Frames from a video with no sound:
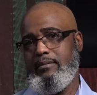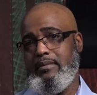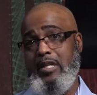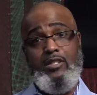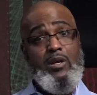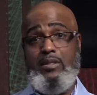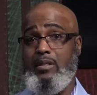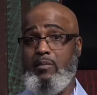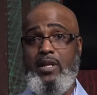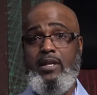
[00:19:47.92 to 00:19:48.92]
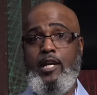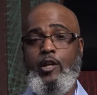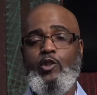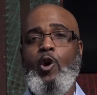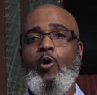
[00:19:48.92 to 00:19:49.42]
That's all. It's simply,
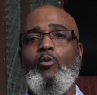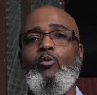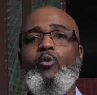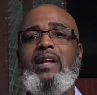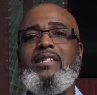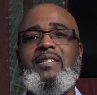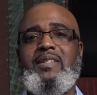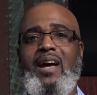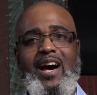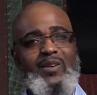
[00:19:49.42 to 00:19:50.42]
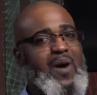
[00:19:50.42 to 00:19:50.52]
so what does God,